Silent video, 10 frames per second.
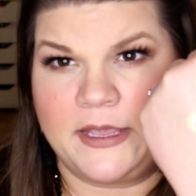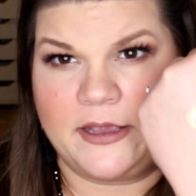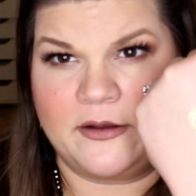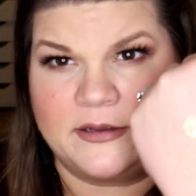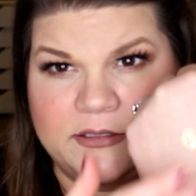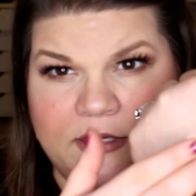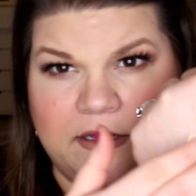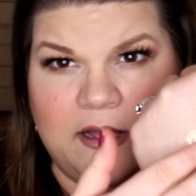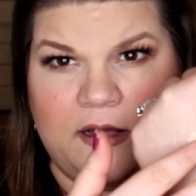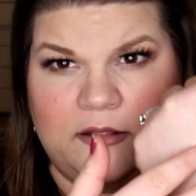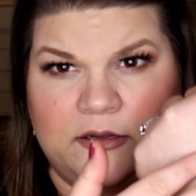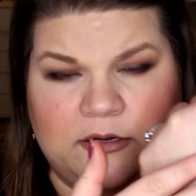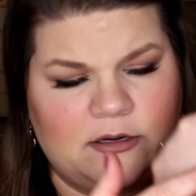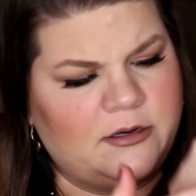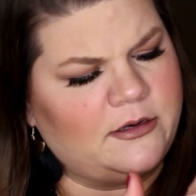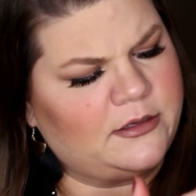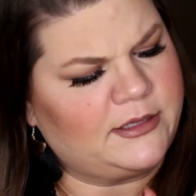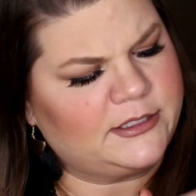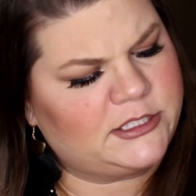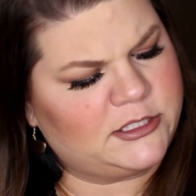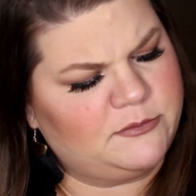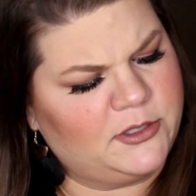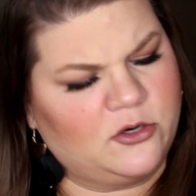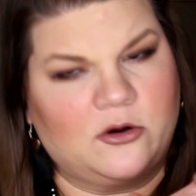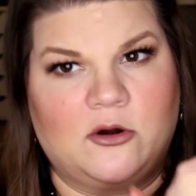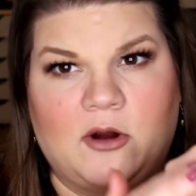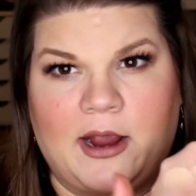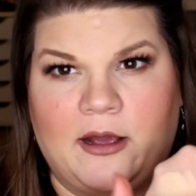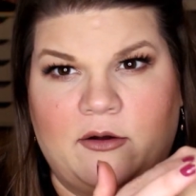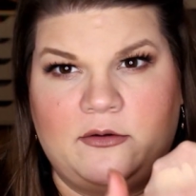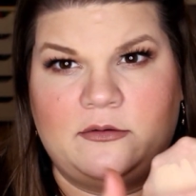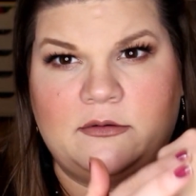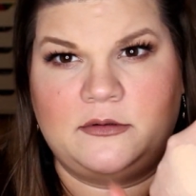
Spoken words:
Here is the color. Let's smear her out.